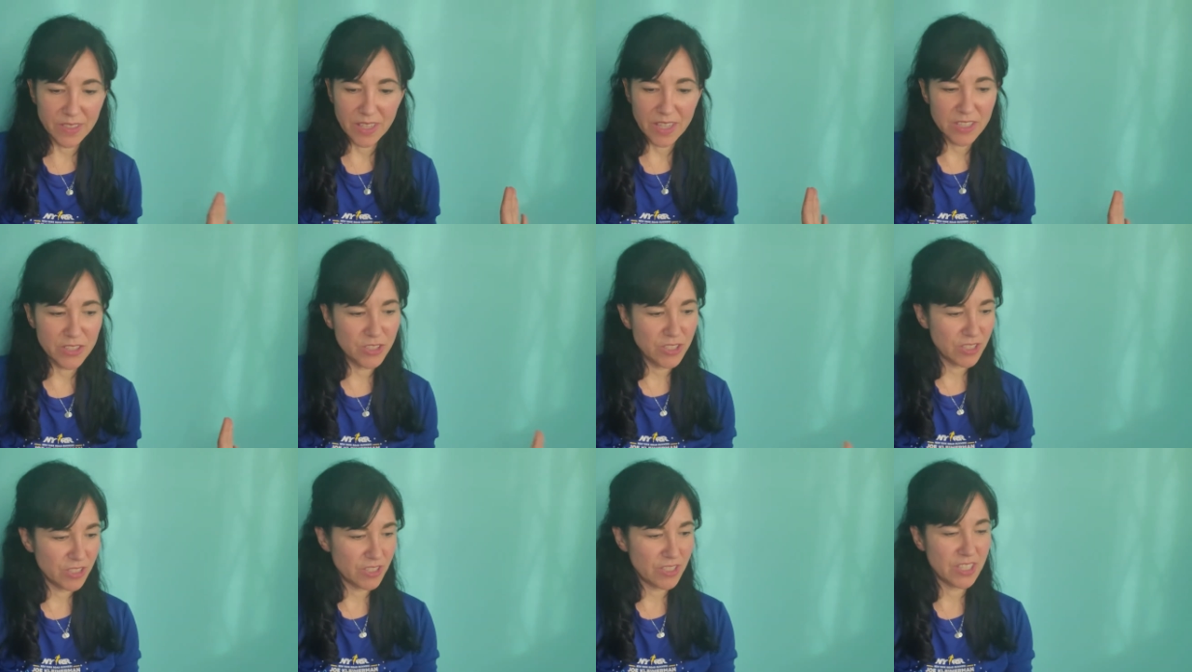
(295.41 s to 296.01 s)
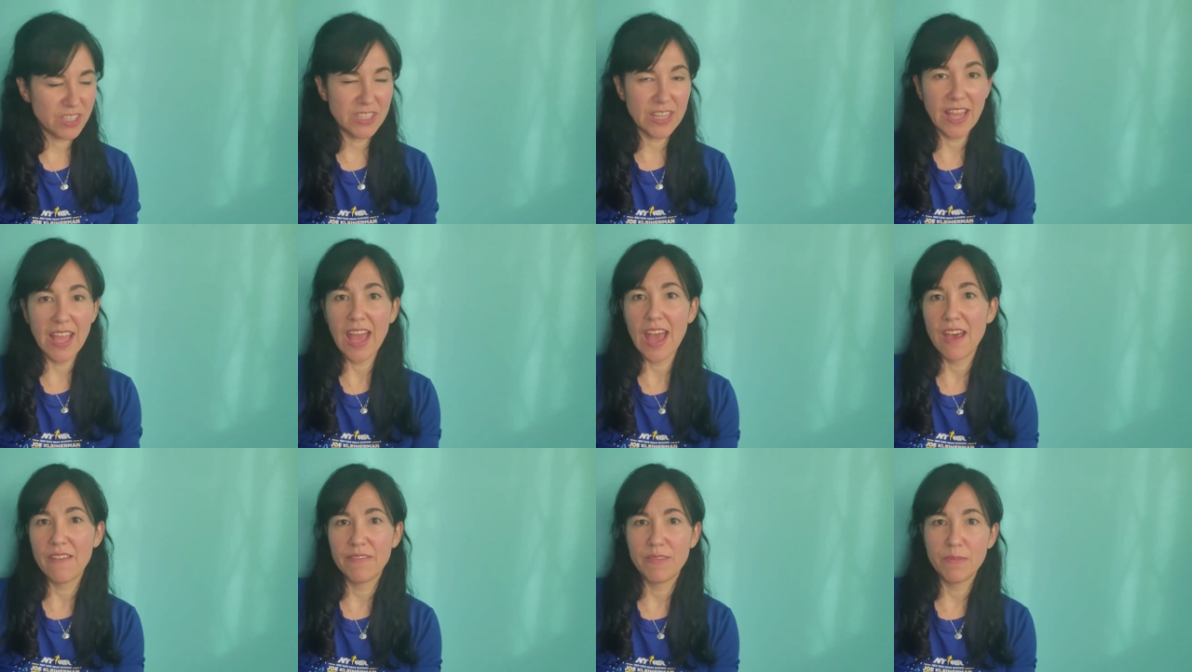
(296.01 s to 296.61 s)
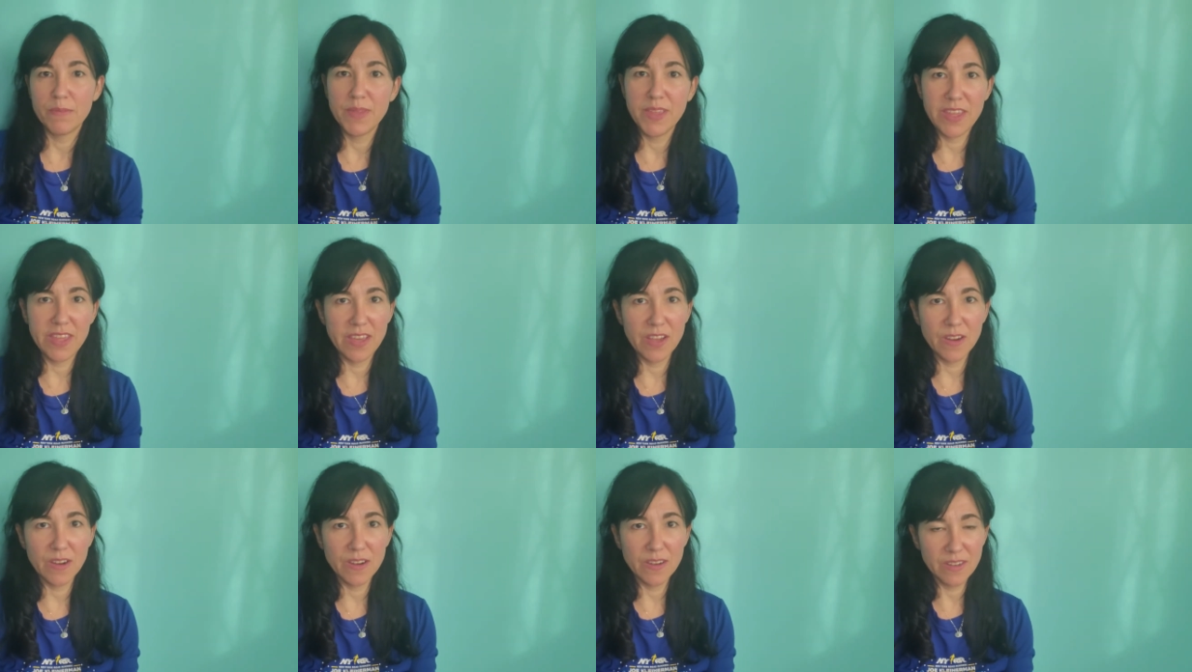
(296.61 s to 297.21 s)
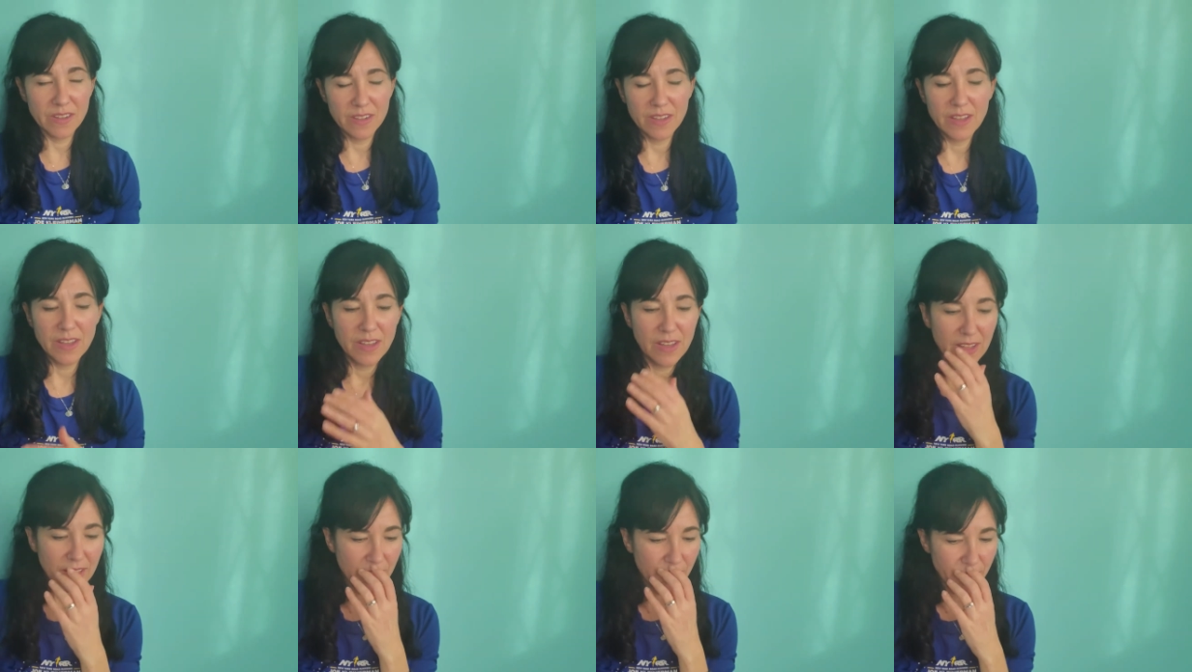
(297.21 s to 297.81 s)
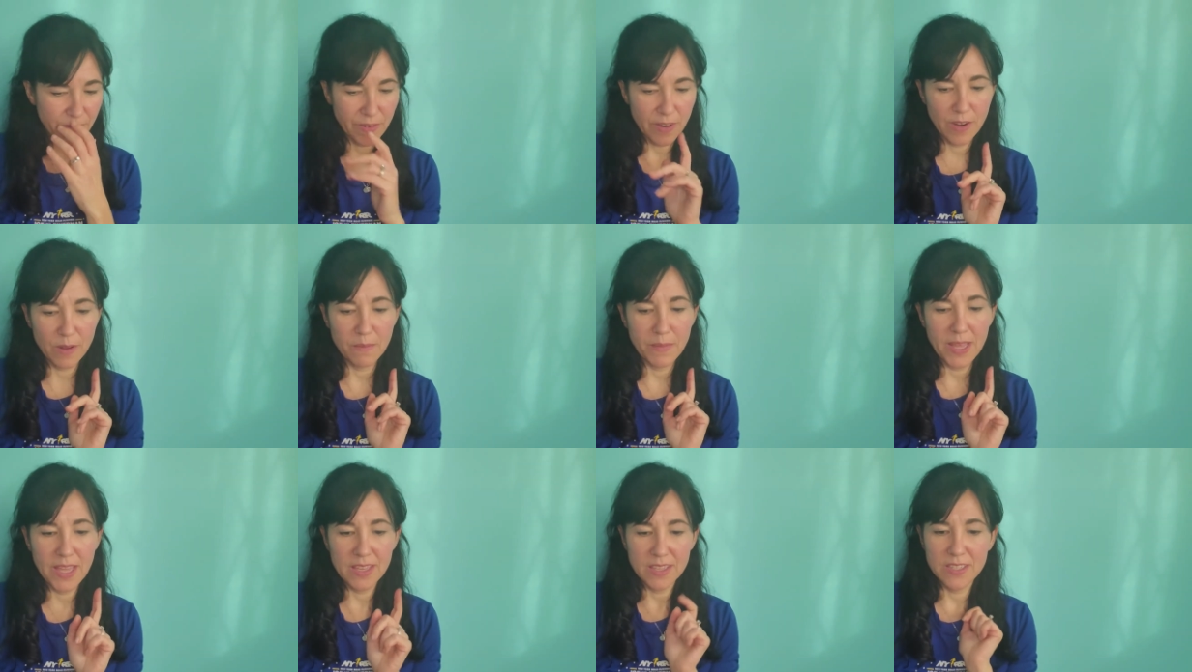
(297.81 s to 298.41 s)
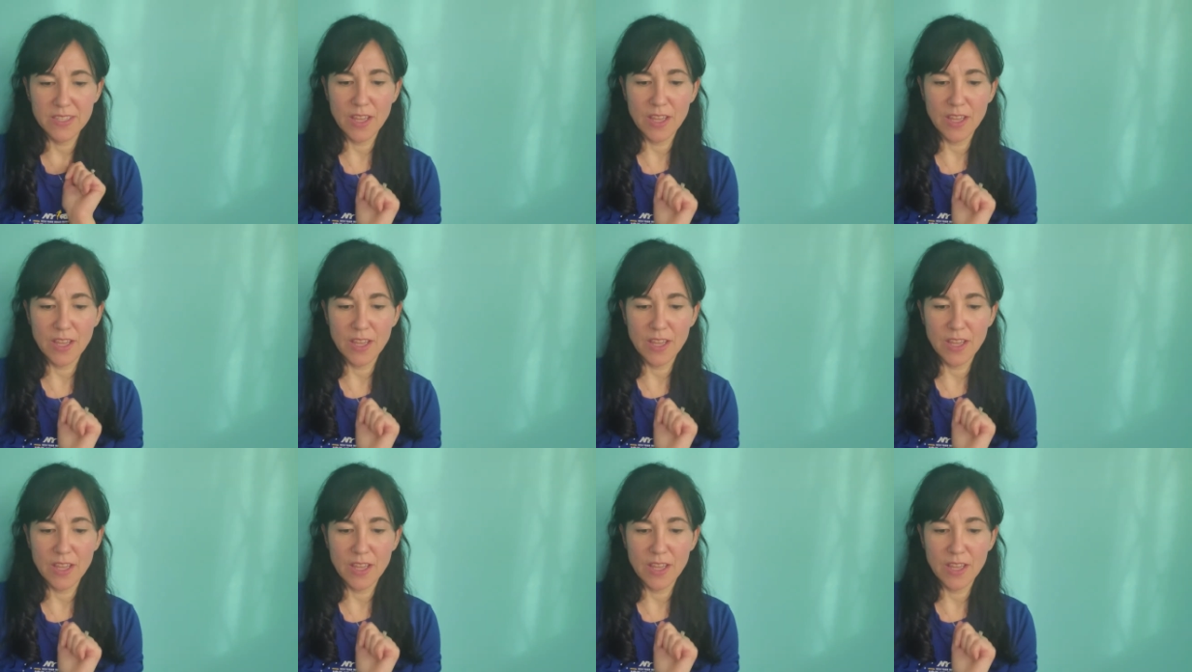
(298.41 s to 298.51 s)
uh, just as I have them here in front of me.